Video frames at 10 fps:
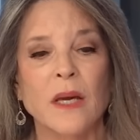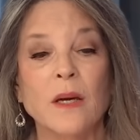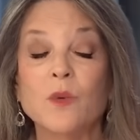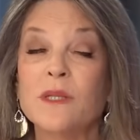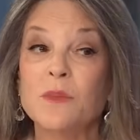
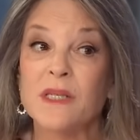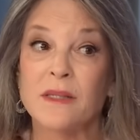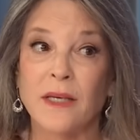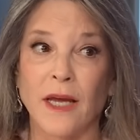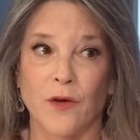It was a
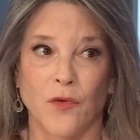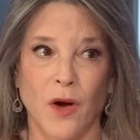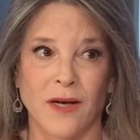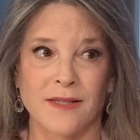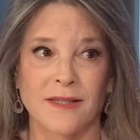mistake for
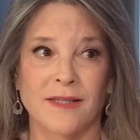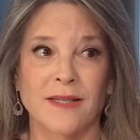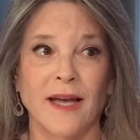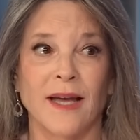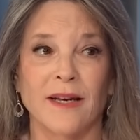us to
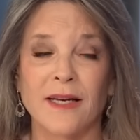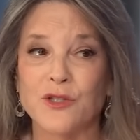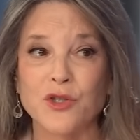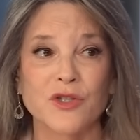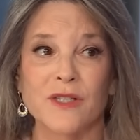say,
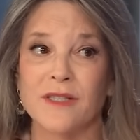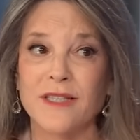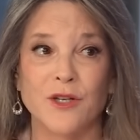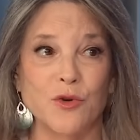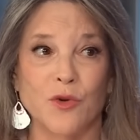let's just
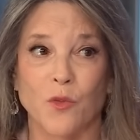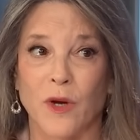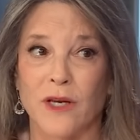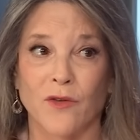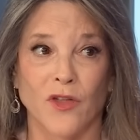continue the
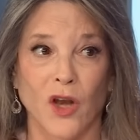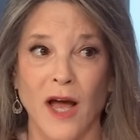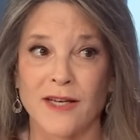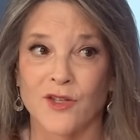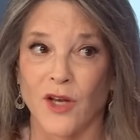win of the
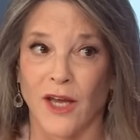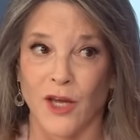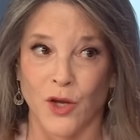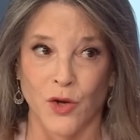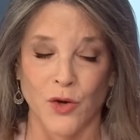last
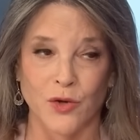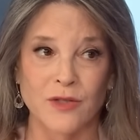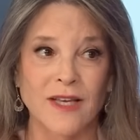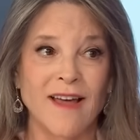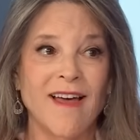eight
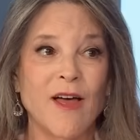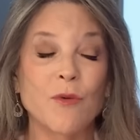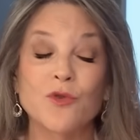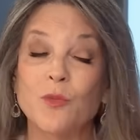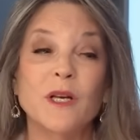years.
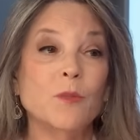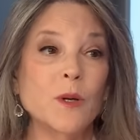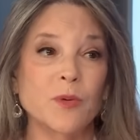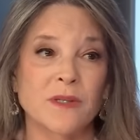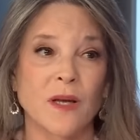Too many
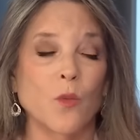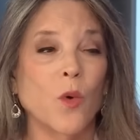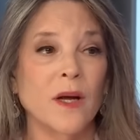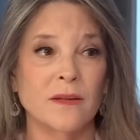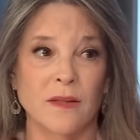people said,
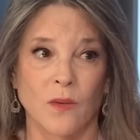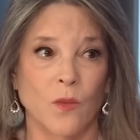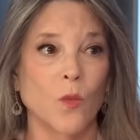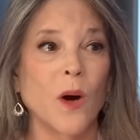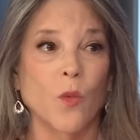what
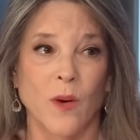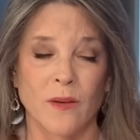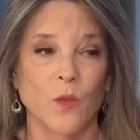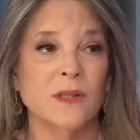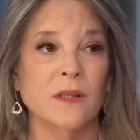what
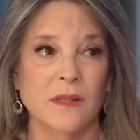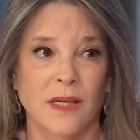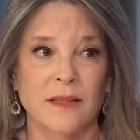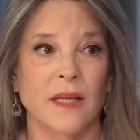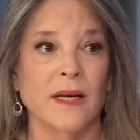win, what
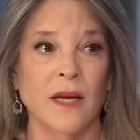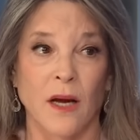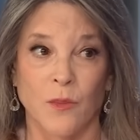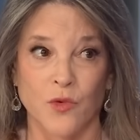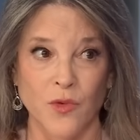success, lady,
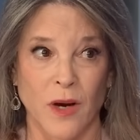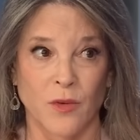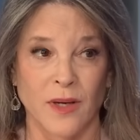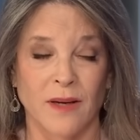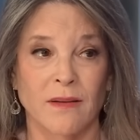I'm
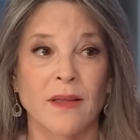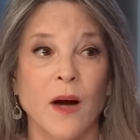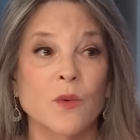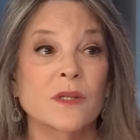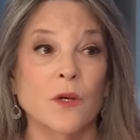drowning.
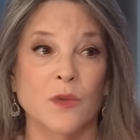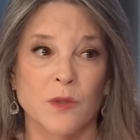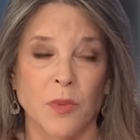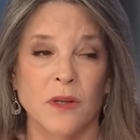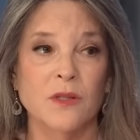That was their
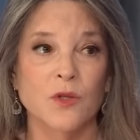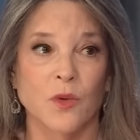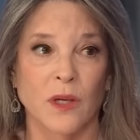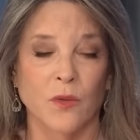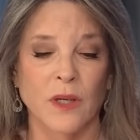response to
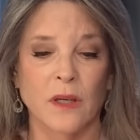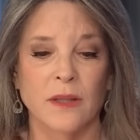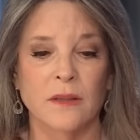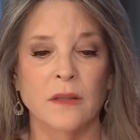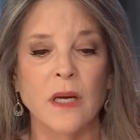Hillary
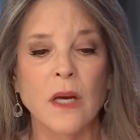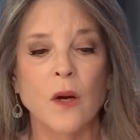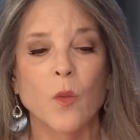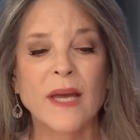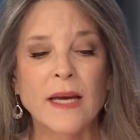Clinton.
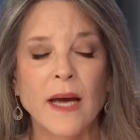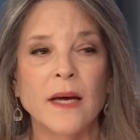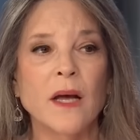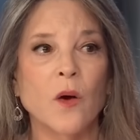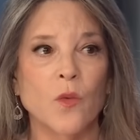We
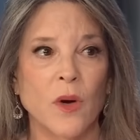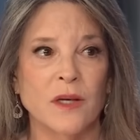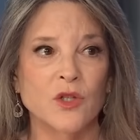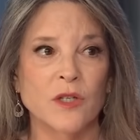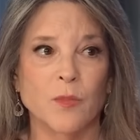cannot
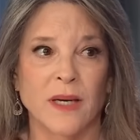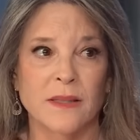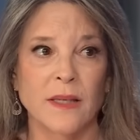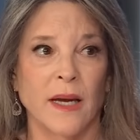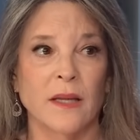run just by
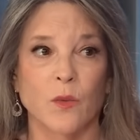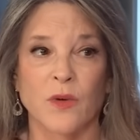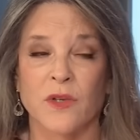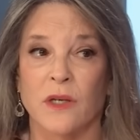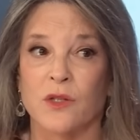saying that
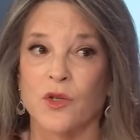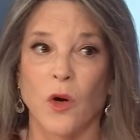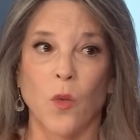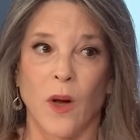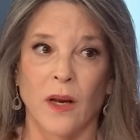we've done
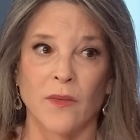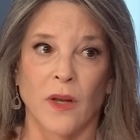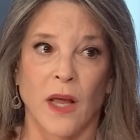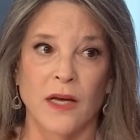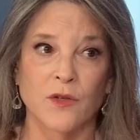so well in
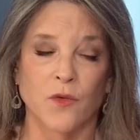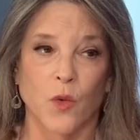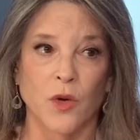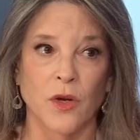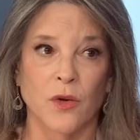the last
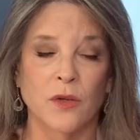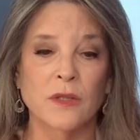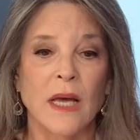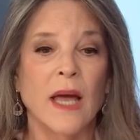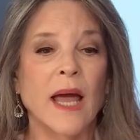four
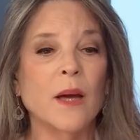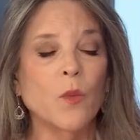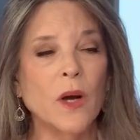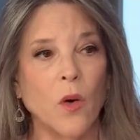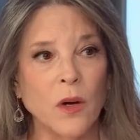years, and
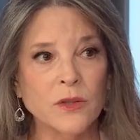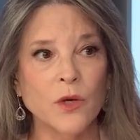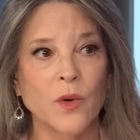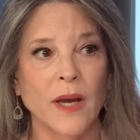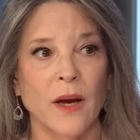we
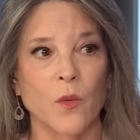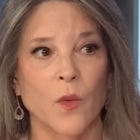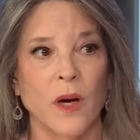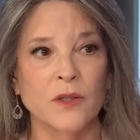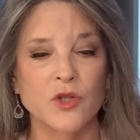also can't
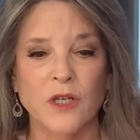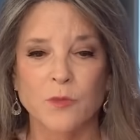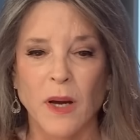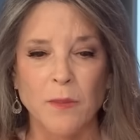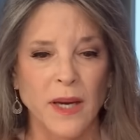run
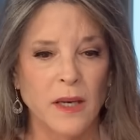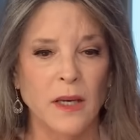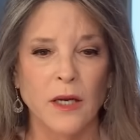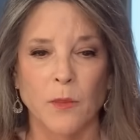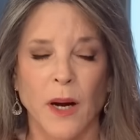just by
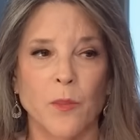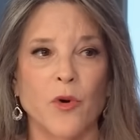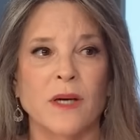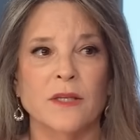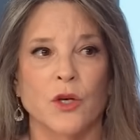making it about
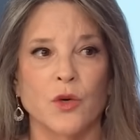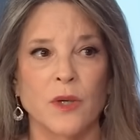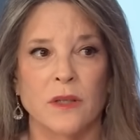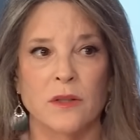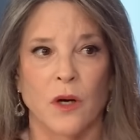
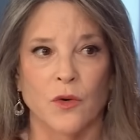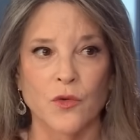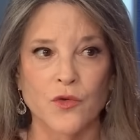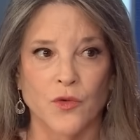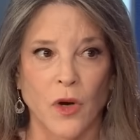prosecuting
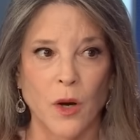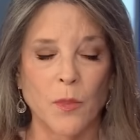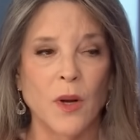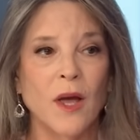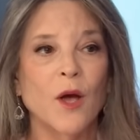Donald Trump.
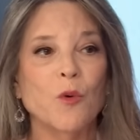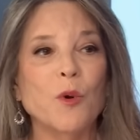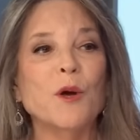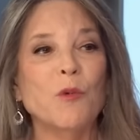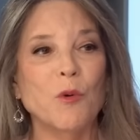
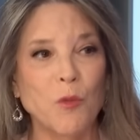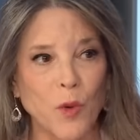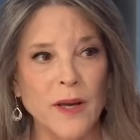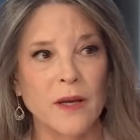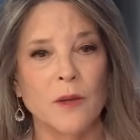We will
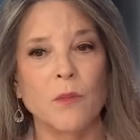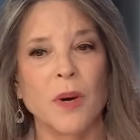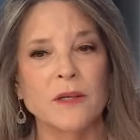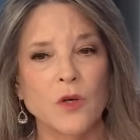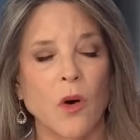win
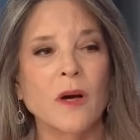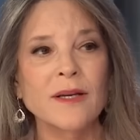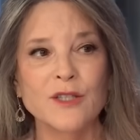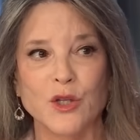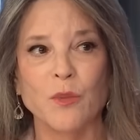by
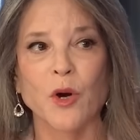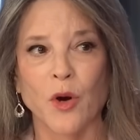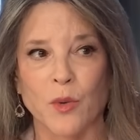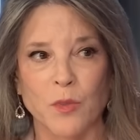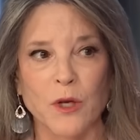talking to the
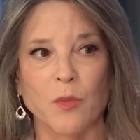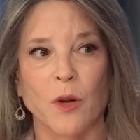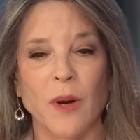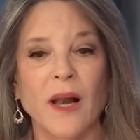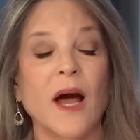American
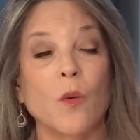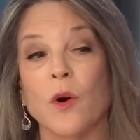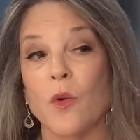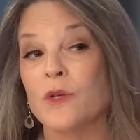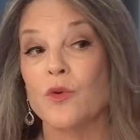people about how
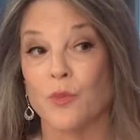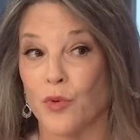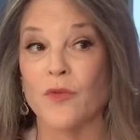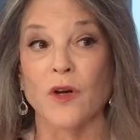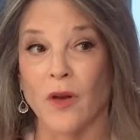we're going to
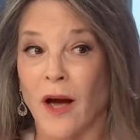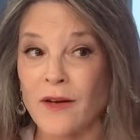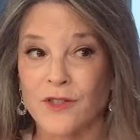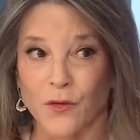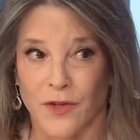improve their
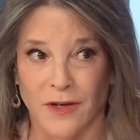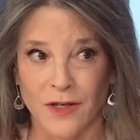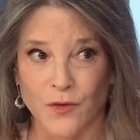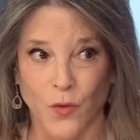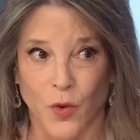lives over the
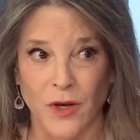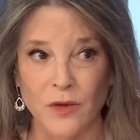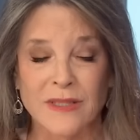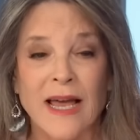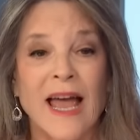next four
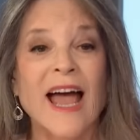years.